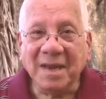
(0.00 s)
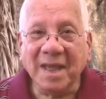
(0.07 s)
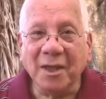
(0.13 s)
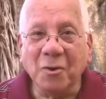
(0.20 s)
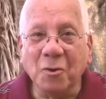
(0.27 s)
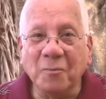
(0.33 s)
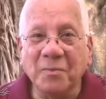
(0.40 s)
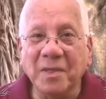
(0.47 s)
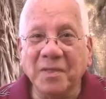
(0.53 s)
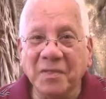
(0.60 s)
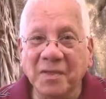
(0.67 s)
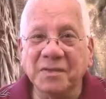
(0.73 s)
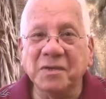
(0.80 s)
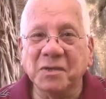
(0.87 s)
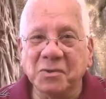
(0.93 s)
And I hope
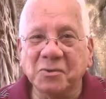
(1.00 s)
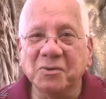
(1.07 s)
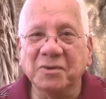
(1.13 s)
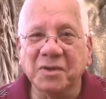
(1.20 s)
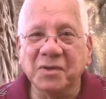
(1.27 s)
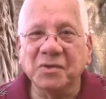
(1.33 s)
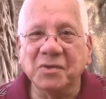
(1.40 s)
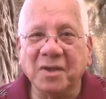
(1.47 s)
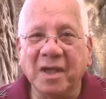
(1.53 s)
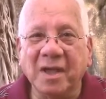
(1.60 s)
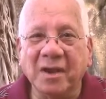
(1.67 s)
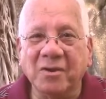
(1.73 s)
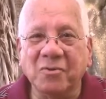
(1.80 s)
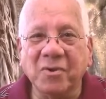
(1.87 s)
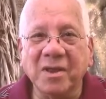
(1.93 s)
that this is your
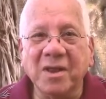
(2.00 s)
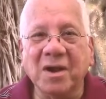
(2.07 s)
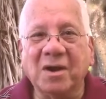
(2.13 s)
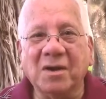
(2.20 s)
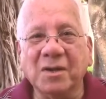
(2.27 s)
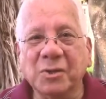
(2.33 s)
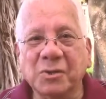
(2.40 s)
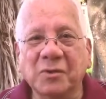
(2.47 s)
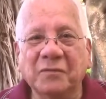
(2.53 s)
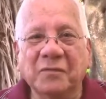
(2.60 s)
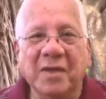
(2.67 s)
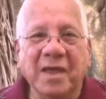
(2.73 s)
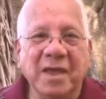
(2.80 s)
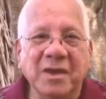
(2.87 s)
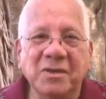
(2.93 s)
desire, regardless
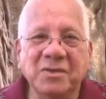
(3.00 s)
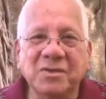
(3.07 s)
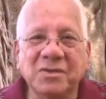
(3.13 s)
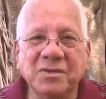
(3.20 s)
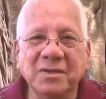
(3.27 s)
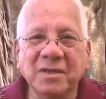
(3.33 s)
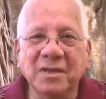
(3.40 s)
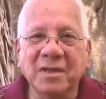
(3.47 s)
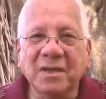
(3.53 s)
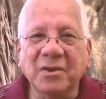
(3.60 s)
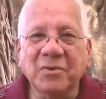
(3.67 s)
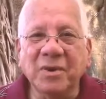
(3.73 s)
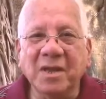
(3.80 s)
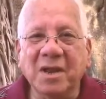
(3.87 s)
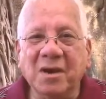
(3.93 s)
of age,
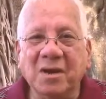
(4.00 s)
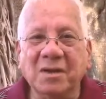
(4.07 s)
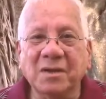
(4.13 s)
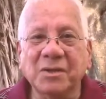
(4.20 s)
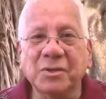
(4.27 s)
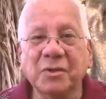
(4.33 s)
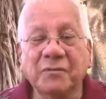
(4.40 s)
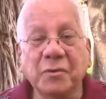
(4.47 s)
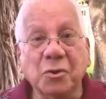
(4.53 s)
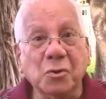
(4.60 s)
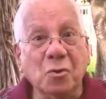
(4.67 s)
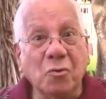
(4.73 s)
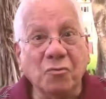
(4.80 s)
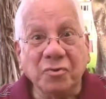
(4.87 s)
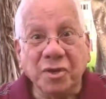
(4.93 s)
regardless of
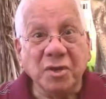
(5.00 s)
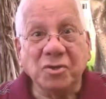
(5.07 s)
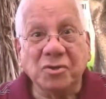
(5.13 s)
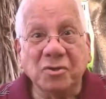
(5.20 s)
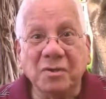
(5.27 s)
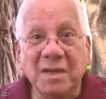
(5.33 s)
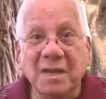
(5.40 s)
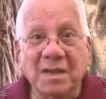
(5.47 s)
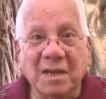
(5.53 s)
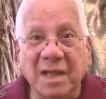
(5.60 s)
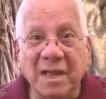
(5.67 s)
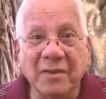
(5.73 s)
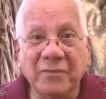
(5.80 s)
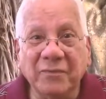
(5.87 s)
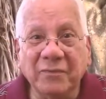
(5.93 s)
your condition in
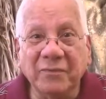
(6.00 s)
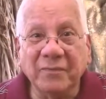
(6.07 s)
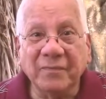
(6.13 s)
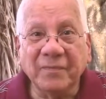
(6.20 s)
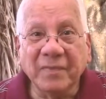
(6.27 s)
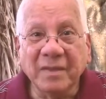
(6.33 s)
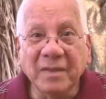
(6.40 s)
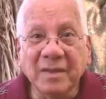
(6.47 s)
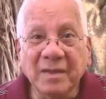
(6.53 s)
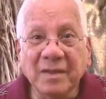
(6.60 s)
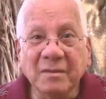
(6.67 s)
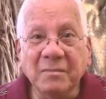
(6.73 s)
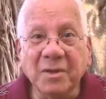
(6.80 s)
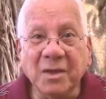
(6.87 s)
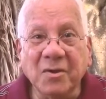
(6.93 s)
life,
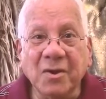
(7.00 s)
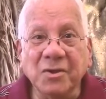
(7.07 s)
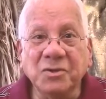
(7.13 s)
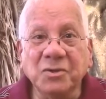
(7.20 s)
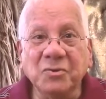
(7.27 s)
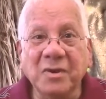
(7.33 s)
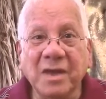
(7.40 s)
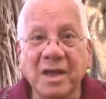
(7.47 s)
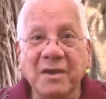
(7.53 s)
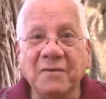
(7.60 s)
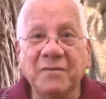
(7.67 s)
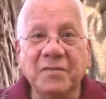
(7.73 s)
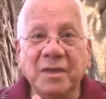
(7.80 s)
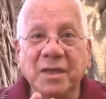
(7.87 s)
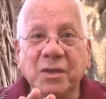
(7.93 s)
because you
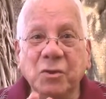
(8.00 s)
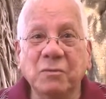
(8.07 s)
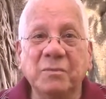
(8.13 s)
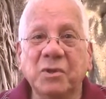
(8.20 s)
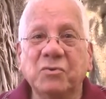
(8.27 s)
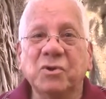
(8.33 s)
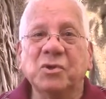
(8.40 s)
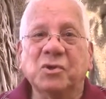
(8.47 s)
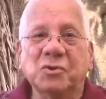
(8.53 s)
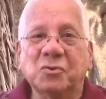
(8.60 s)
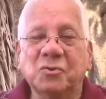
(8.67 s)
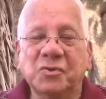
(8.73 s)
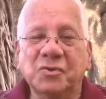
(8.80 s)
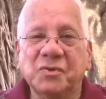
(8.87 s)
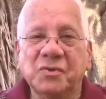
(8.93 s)
have the human
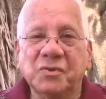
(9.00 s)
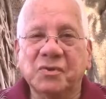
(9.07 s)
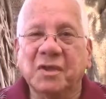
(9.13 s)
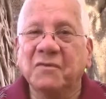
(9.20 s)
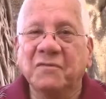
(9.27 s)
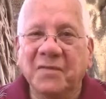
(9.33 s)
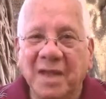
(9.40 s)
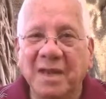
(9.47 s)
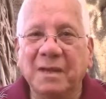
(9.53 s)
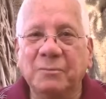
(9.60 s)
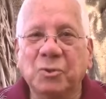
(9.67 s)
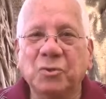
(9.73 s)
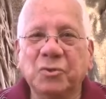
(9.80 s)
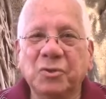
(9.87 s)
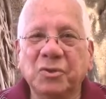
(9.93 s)
resources
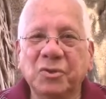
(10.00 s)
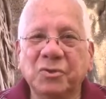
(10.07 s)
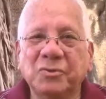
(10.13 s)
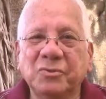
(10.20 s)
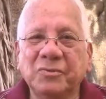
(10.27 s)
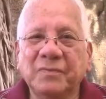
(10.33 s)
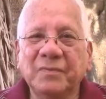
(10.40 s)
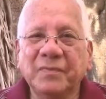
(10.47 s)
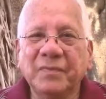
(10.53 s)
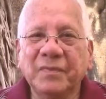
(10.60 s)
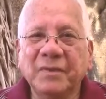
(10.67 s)
available to you